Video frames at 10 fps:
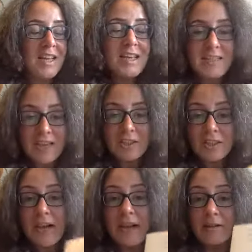it's
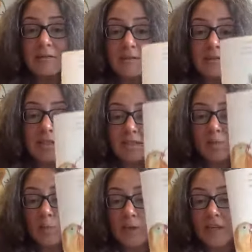actually out this
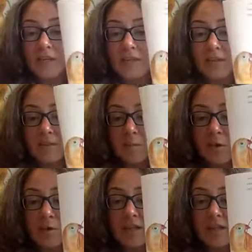week, this month.